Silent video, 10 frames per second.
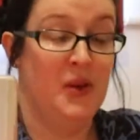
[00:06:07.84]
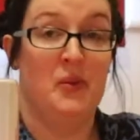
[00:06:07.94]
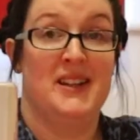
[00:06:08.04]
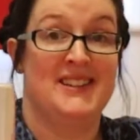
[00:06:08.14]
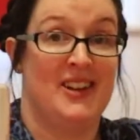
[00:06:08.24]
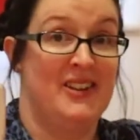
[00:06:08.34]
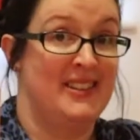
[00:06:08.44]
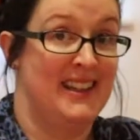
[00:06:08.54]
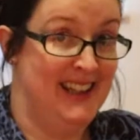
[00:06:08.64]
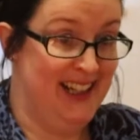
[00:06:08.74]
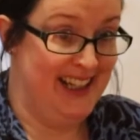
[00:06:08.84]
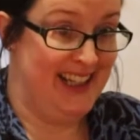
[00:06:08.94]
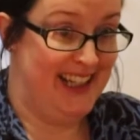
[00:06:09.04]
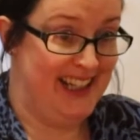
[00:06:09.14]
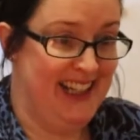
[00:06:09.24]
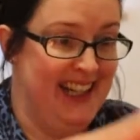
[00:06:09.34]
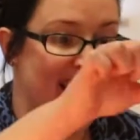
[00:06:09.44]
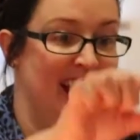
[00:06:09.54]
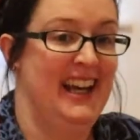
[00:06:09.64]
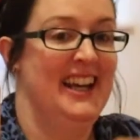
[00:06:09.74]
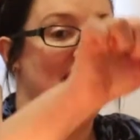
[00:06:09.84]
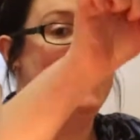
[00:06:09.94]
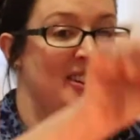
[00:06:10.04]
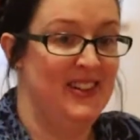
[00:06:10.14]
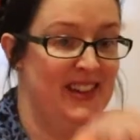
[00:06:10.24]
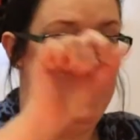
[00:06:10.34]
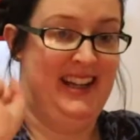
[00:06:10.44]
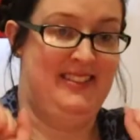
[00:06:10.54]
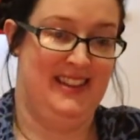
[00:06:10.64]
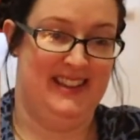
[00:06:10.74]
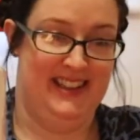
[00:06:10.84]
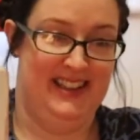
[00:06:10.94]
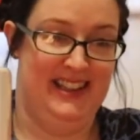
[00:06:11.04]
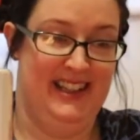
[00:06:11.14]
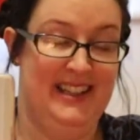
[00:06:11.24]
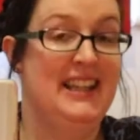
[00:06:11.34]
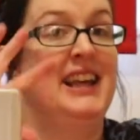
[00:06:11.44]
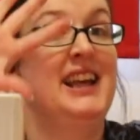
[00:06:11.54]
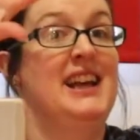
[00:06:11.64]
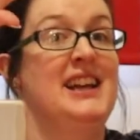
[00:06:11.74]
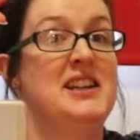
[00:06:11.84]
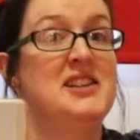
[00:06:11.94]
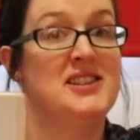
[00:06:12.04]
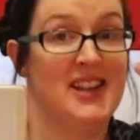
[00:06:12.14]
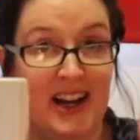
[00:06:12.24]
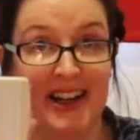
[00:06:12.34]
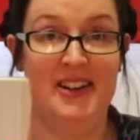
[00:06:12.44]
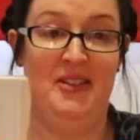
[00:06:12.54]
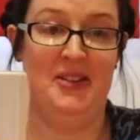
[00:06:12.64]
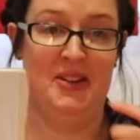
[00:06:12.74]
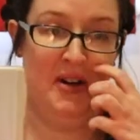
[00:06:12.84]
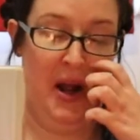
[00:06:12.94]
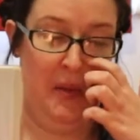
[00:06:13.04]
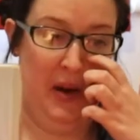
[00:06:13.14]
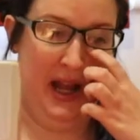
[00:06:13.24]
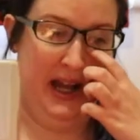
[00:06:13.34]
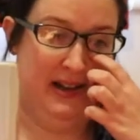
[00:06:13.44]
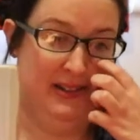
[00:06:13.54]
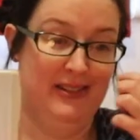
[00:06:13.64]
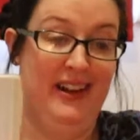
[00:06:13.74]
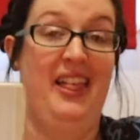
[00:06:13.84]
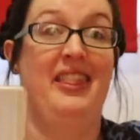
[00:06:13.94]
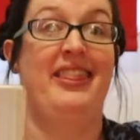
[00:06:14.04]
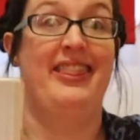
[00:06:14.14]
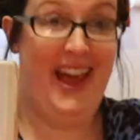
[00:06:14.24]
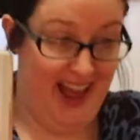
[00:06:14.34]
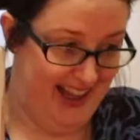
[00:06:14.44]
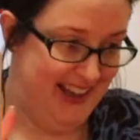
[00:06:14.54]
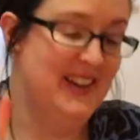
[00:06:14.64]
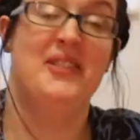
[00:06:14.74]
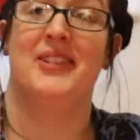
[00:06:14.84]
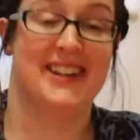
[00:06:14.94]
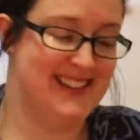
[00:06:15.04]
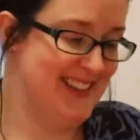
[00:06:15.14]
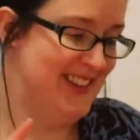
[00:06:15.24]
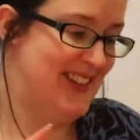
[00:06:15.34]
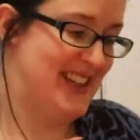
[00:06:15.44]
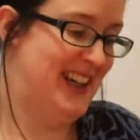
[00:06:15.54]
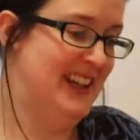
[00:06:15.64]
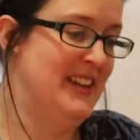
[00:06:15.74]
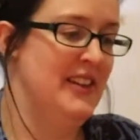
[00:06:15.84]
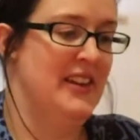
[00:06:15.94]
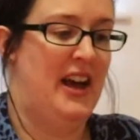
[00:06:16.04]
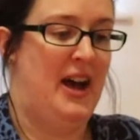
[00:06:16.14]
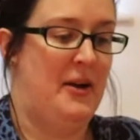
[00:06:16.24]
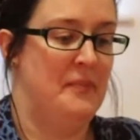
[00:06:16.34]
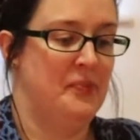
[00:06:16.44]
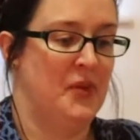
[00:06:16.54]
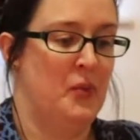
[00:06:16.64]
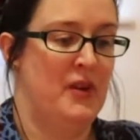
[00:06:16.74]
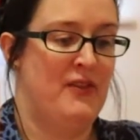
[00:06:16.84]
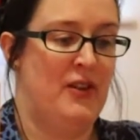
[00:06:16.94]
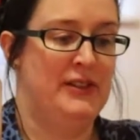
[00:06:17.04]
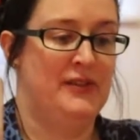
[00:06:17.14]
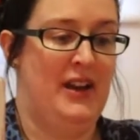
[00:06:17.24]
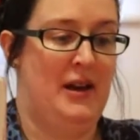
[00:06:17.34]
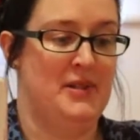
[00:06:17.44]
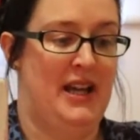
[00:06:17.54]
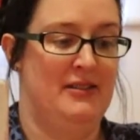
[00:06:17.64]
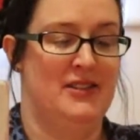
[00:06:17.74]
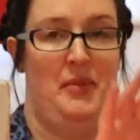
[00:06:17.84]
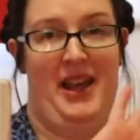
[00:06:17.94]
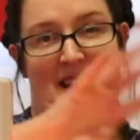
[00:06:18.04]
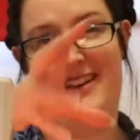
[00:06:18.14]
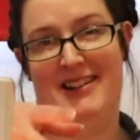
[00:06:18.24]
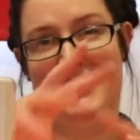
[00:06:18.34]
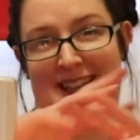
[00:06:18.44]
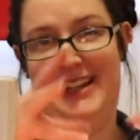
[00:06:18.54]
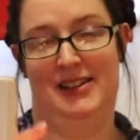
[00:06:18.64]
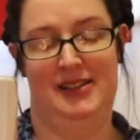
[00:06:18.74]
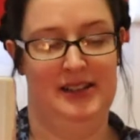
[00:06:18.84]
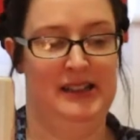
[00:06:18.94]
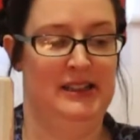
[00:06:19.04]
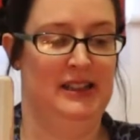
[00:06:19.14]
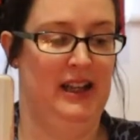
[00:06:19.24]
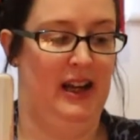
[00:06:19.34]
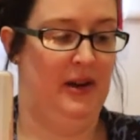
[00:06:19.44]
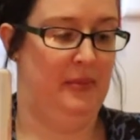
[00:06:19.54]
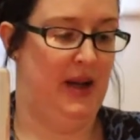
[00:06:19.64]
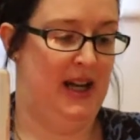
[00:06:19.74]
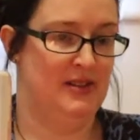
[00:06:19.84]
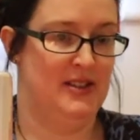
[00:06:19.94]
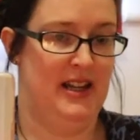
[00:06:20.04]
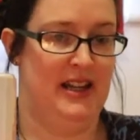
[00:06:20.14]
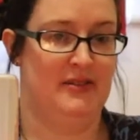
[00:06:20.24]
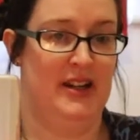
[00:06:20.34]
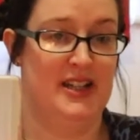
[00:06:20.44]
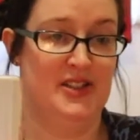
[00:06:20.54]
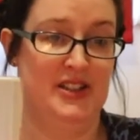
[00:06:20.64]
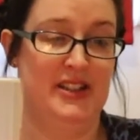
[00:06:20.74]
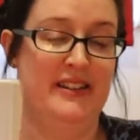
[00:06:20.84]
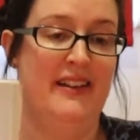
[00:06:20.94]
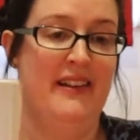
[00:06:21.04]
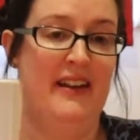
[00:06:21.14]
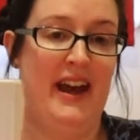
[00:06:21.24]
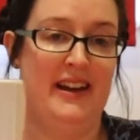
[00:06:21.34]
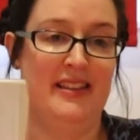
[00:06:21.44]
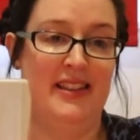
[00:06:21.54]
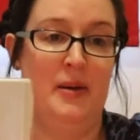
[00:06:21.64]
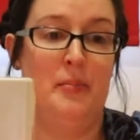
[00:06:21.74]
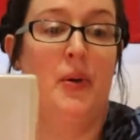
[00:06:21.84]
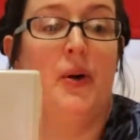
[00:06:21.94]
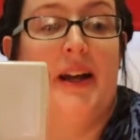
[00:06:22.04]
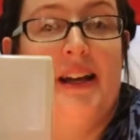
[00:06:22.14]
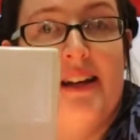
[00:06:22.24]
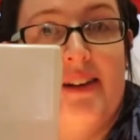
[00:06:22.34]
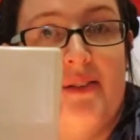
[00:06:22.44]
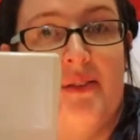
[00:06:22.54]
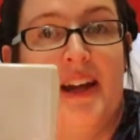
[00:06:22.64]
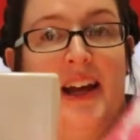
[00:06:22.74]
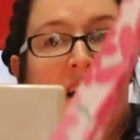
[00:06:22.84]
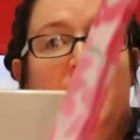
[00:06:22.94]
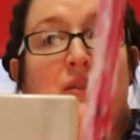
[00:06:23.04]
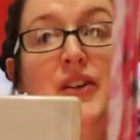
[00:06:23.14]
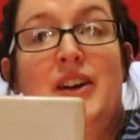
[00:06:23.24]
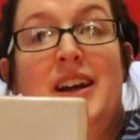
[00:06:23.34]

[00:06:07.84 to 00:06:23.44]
we sew the lining to the outside, turn it all the right way out. Then, we're still not done, we fold a flap down to make a nice little outer decoration. And at that point, we have